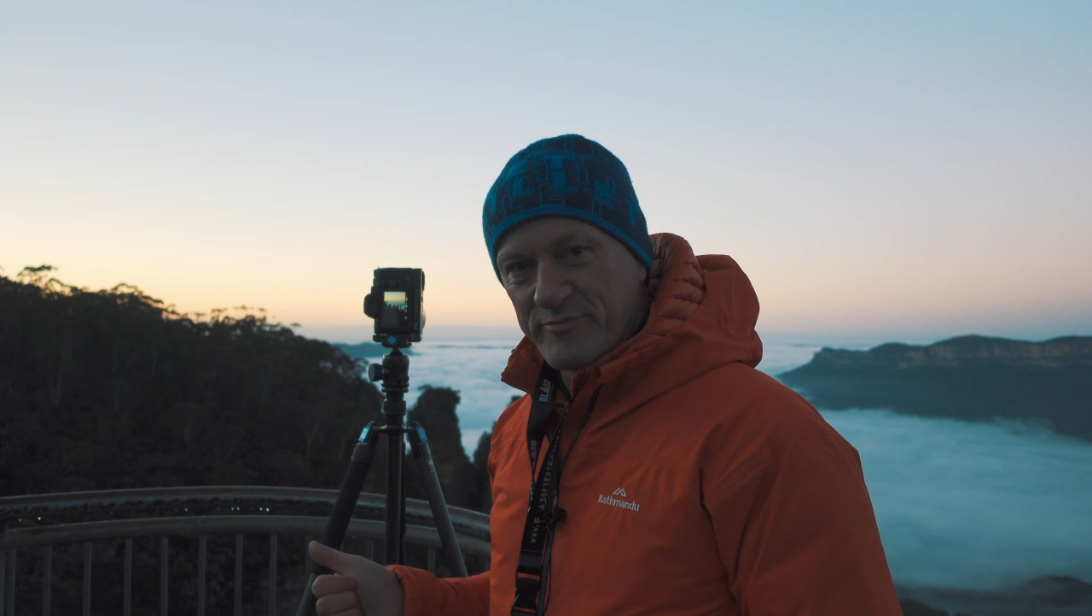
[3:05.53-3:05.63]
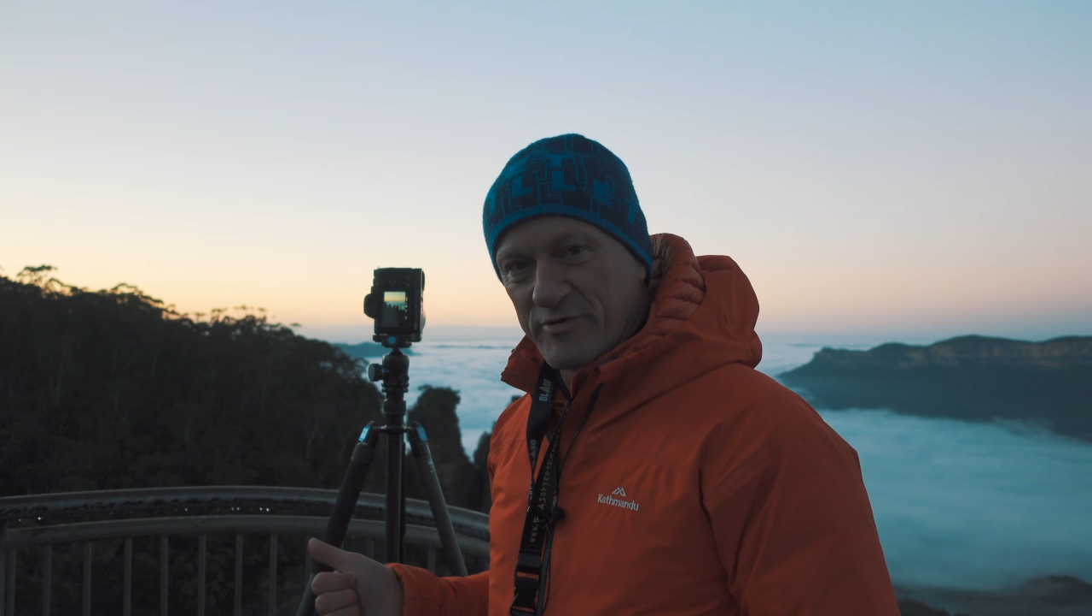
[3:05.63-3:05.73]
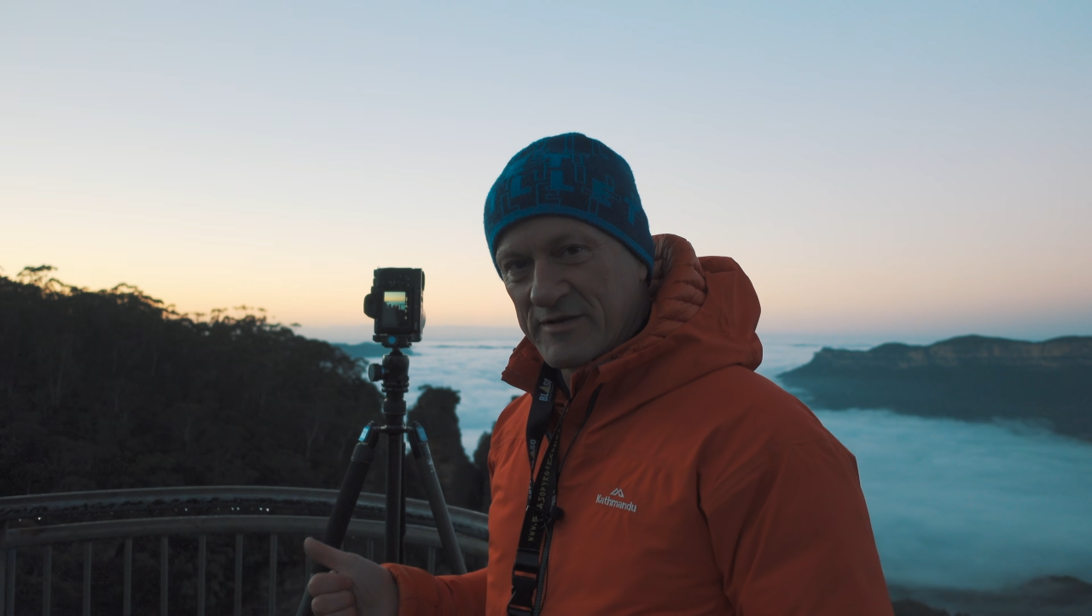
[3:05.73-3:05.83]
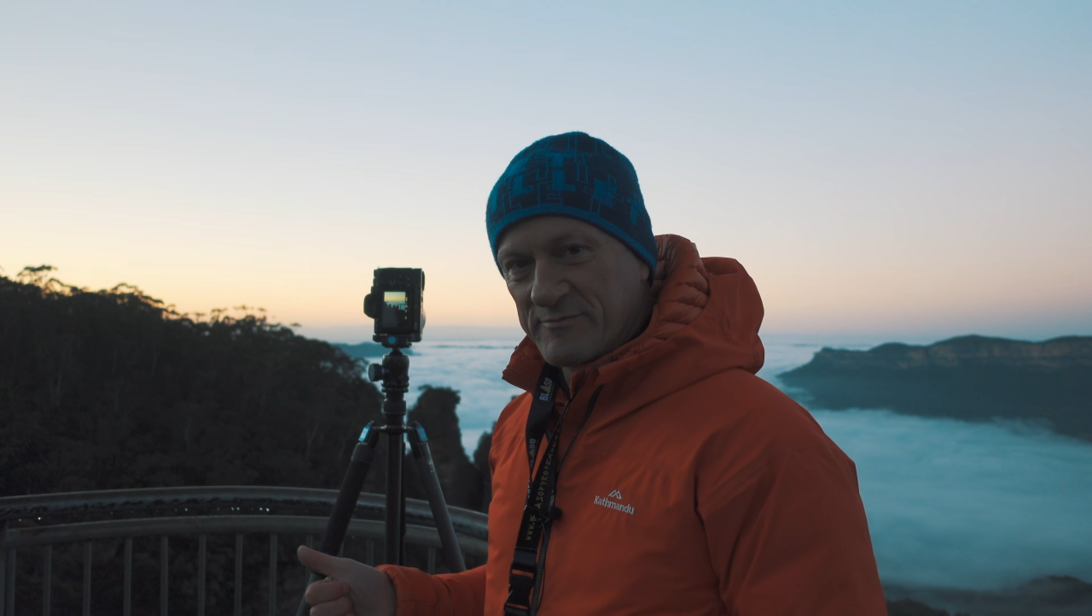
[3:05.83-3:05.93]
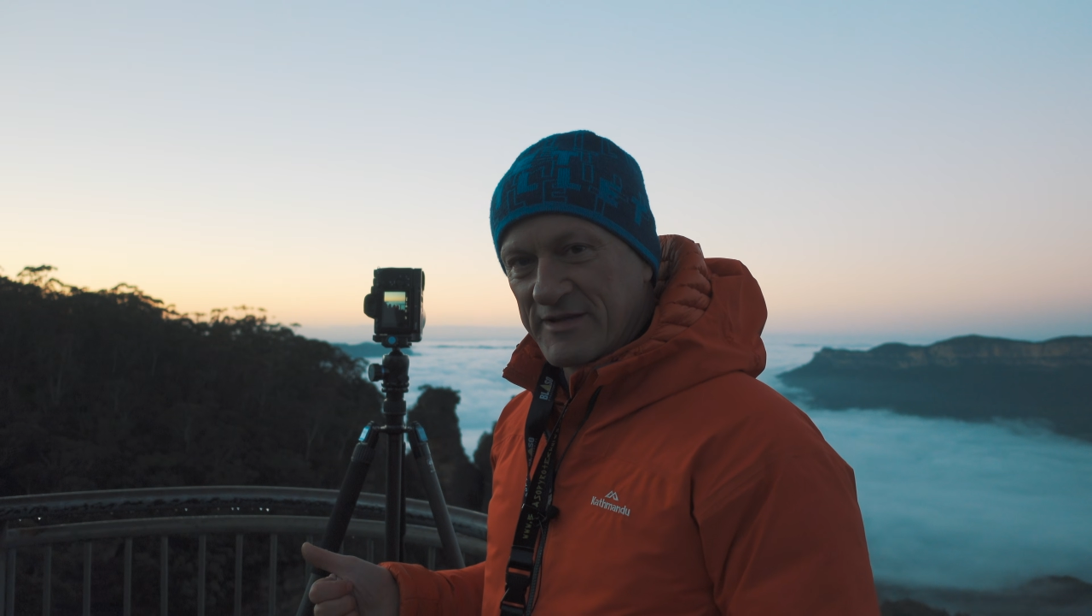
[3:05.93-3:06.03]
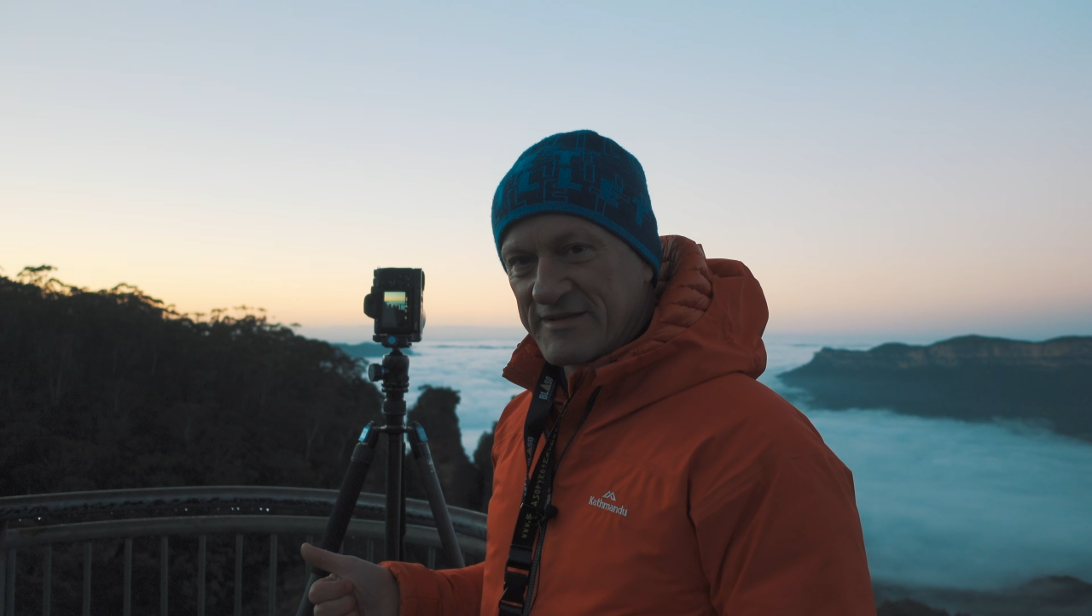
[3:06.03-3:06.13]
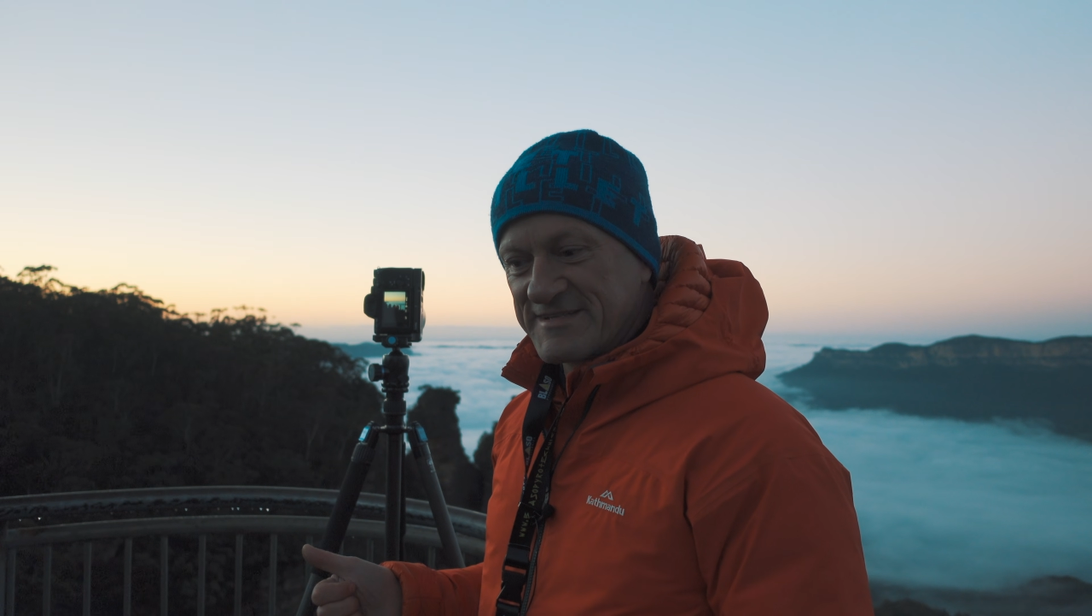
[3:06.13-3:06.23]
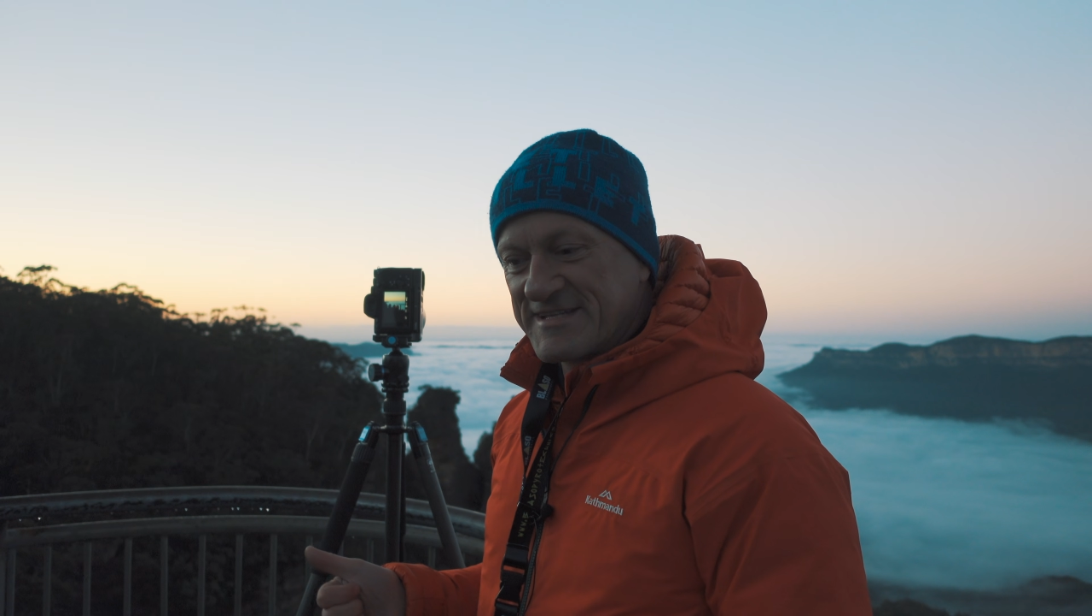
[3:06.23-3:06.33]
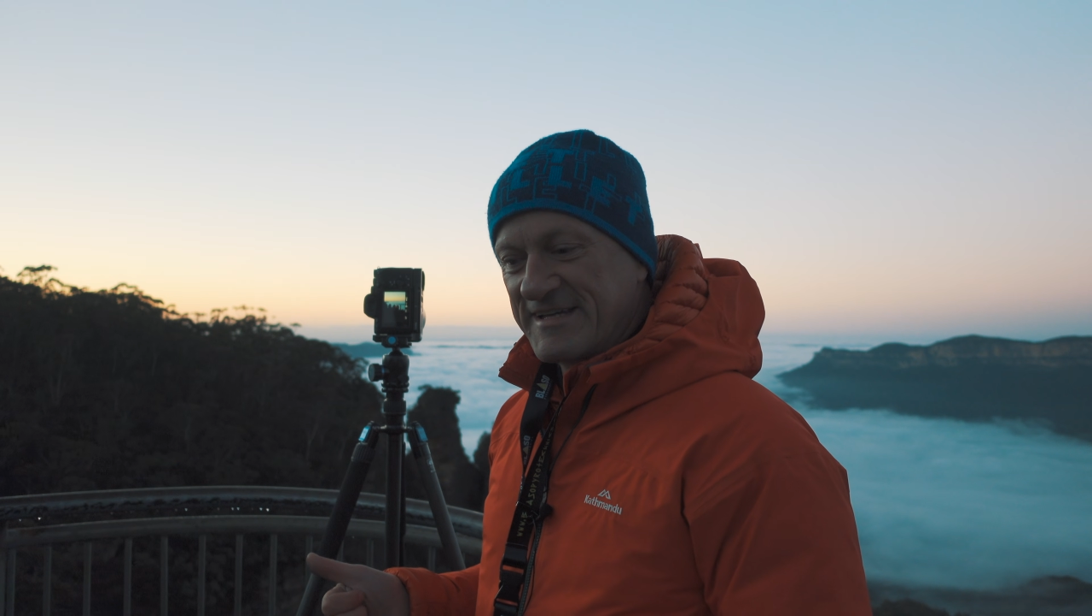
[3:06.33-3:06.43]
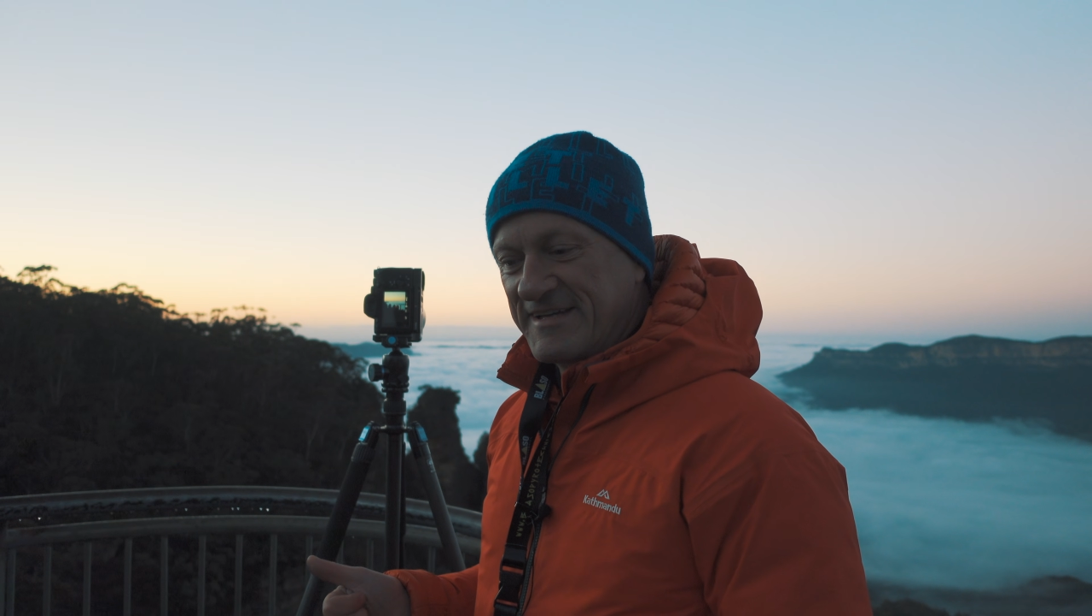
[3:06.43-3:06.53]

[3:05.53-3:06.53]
prime lens,